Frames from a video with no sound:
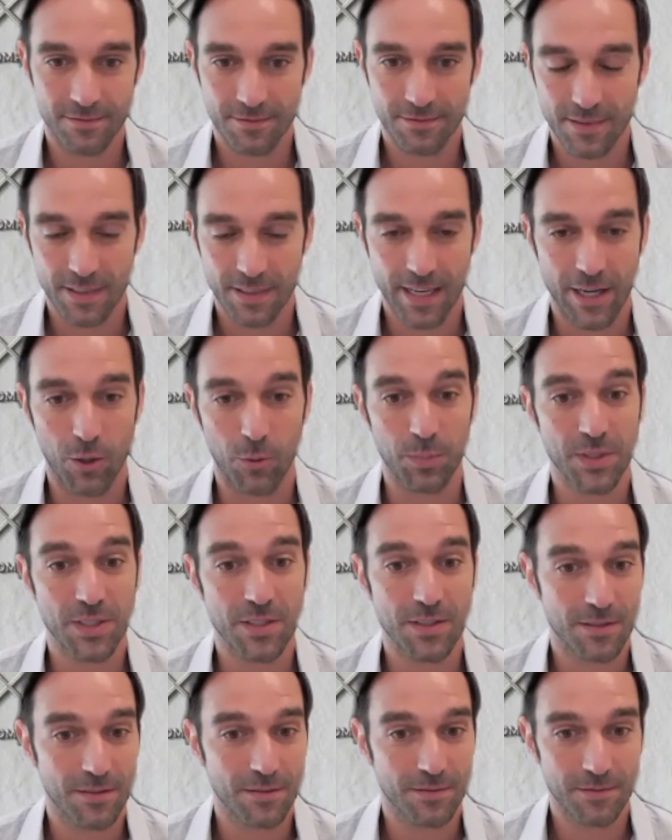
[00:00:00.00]

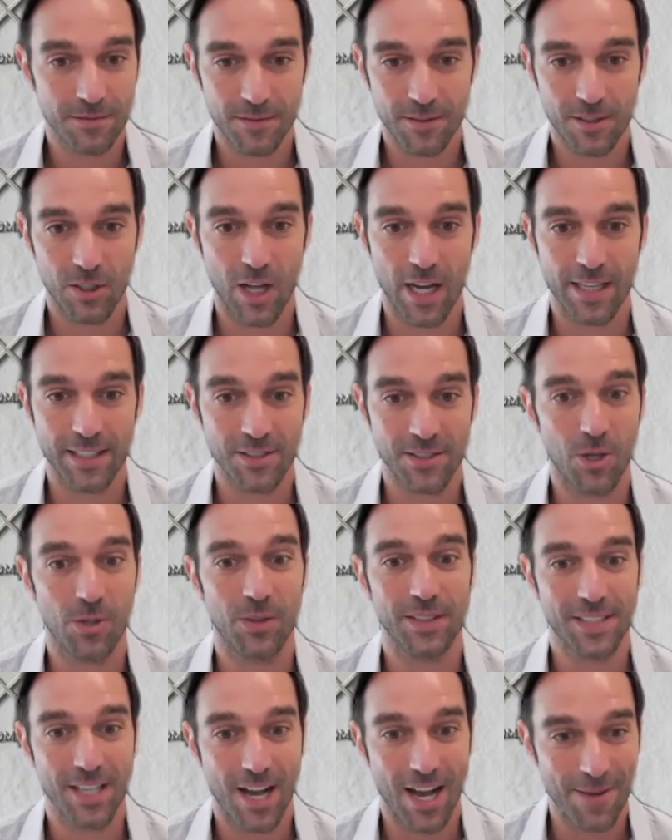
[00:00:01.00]
helps clients all the
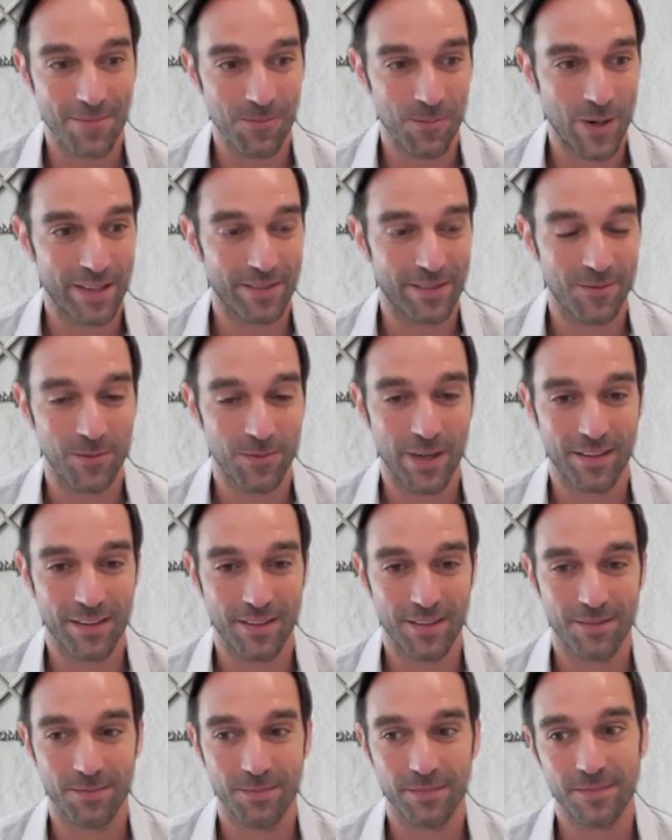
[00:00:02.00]
time with
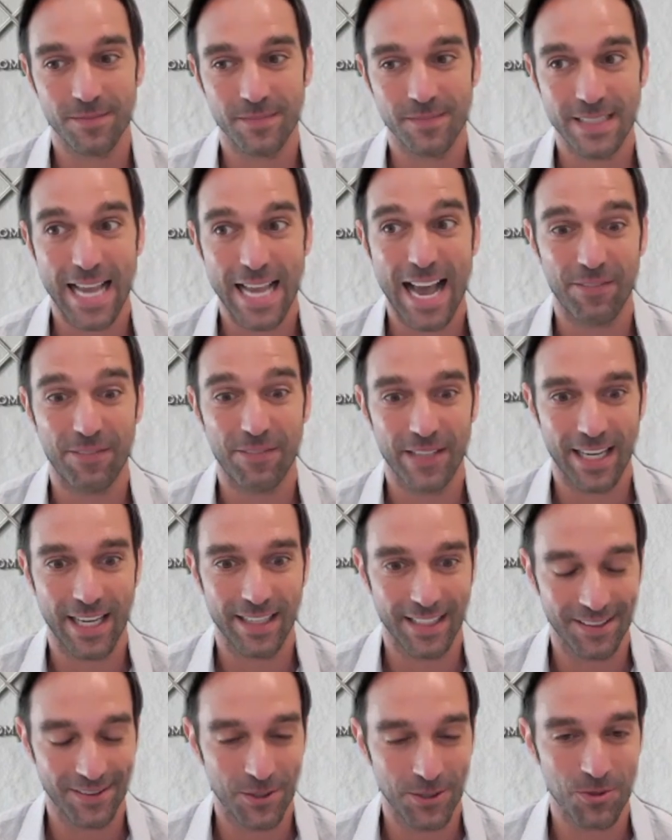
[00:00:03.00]

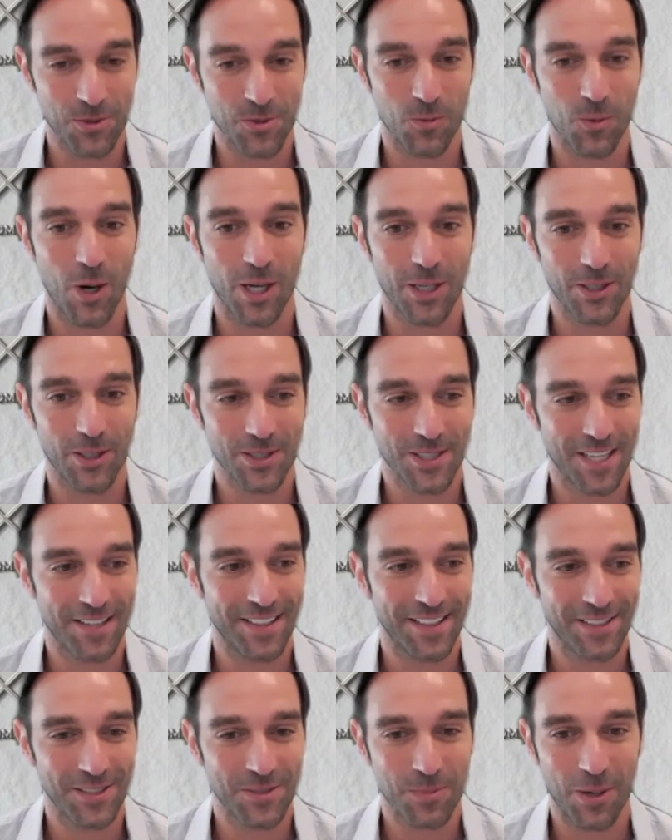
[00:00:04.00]
navigating those waters, I
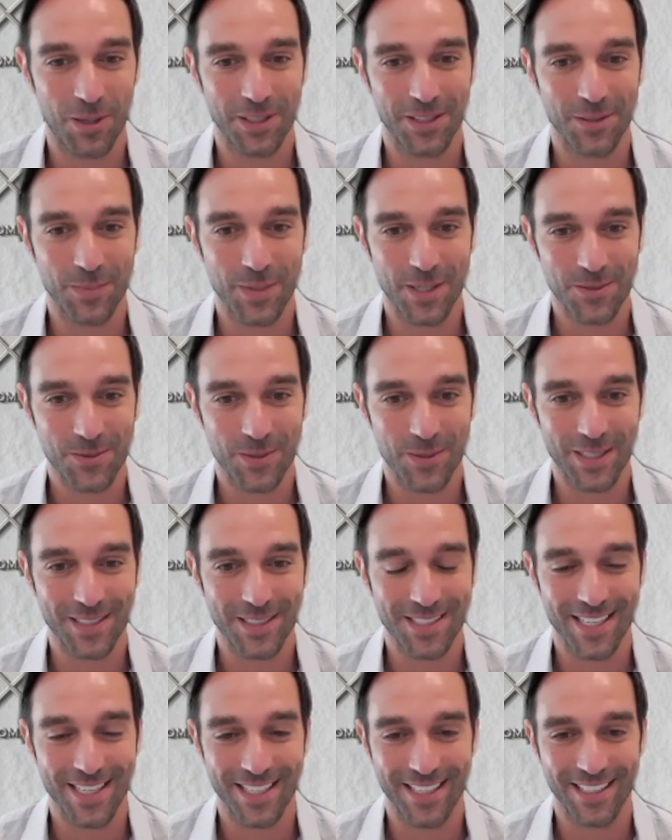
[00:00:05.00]
think is probably the best way to
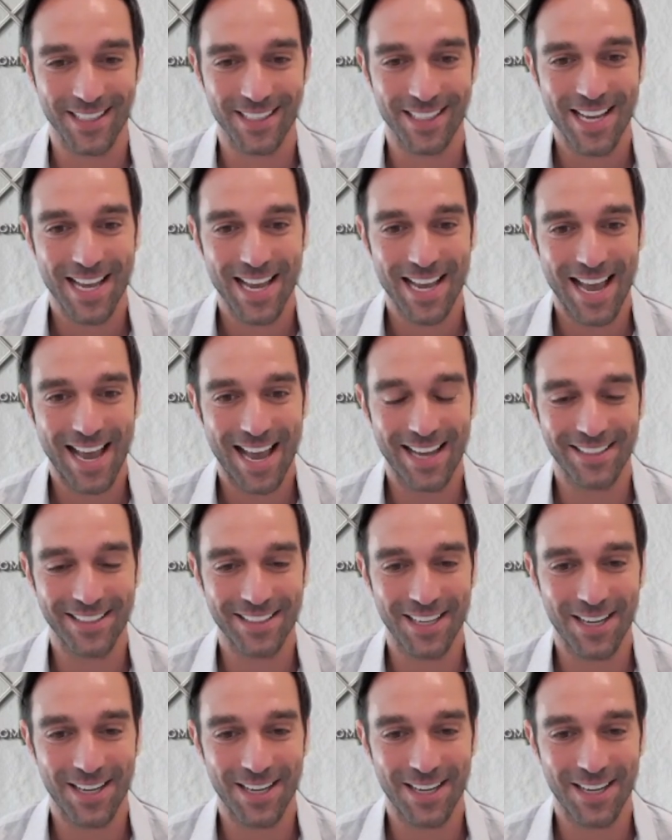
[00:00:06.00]
say it. And